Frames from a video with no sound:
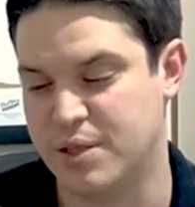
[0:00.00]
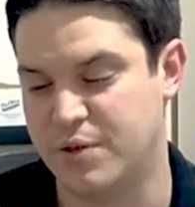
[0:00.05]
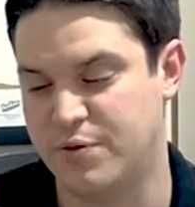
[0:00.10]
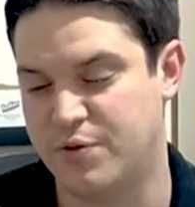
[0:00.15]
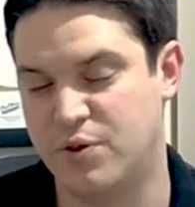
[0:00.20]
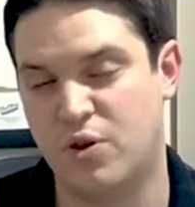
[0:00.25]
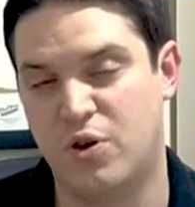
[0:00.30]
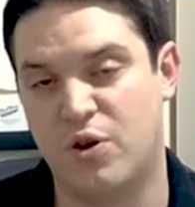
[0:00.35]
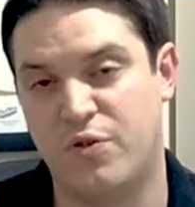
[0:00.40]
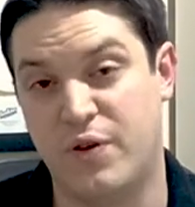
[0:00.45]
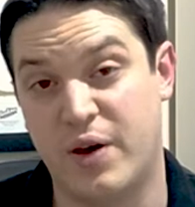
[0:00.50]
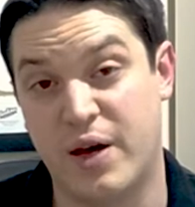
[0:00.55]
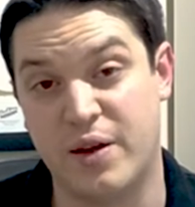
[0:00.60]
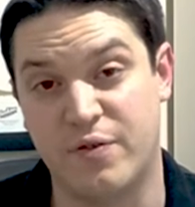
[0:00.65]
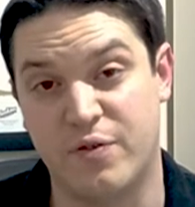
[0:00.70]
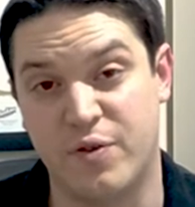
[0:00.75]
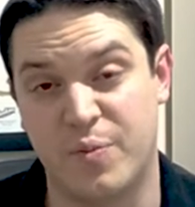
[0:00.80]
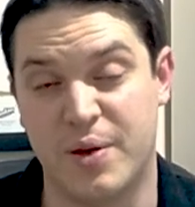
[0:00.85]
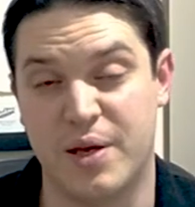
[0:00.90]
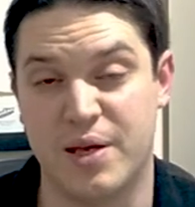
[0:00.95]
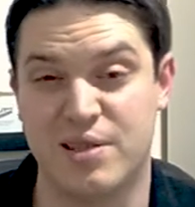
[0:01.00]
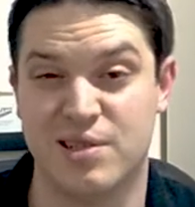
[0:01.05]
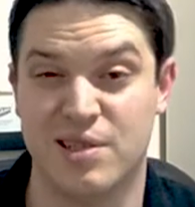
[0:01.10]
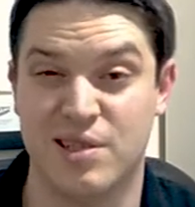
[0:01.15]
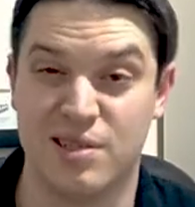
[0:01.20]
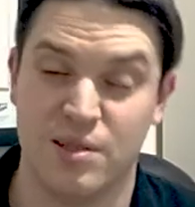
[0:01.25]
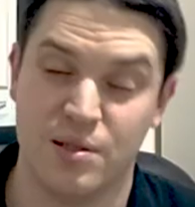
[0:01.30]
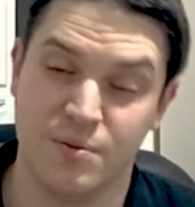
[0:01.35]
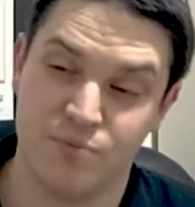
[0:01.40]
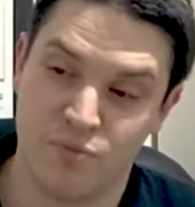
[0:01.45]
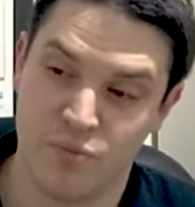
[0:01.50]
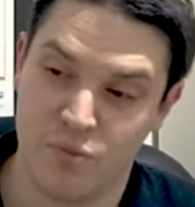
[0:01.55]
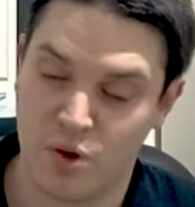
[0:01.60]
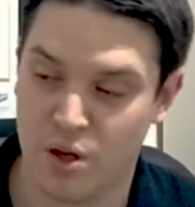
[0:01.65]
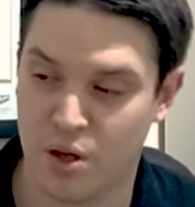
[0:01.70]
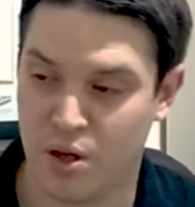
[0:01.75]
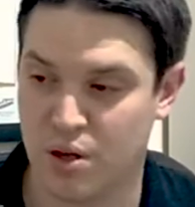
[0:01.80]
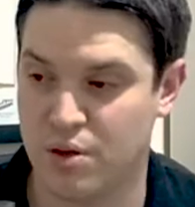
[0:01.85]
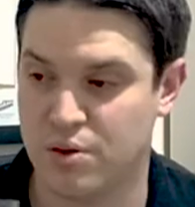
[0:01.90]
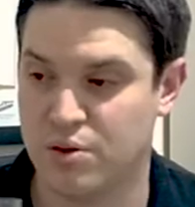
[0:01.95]
if you're not a fan of the peated,
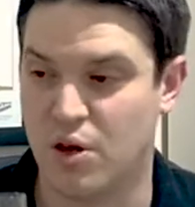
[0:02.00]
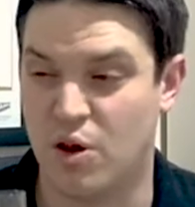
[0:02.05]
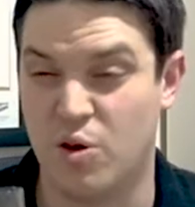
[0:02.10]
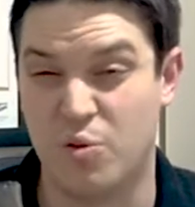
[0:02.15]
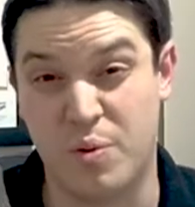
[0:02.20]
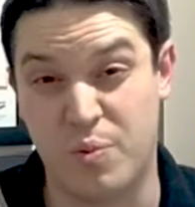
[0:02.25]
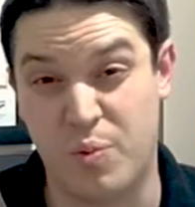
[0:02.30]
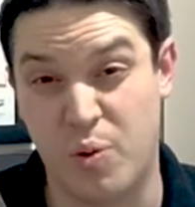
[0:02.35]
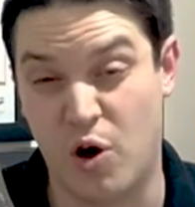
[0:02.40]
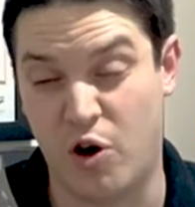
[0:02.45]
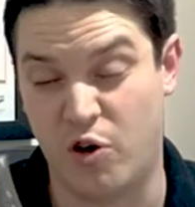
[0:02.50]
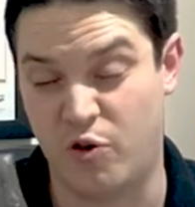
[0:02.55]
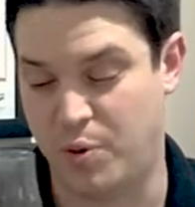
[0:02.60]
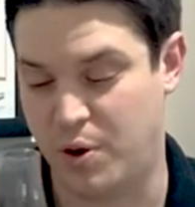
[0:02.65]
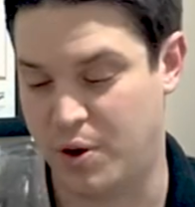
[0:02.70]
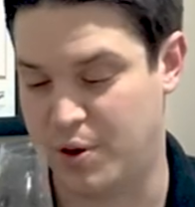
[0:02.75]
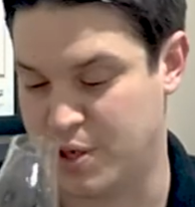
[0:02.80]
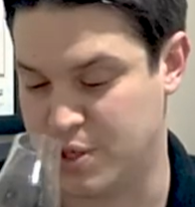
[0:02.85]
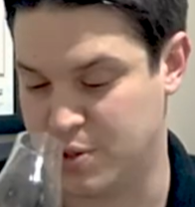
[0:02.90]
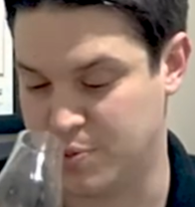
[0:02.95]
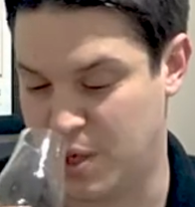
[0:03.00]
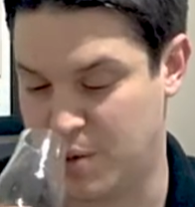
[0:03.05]
don't be put off by this.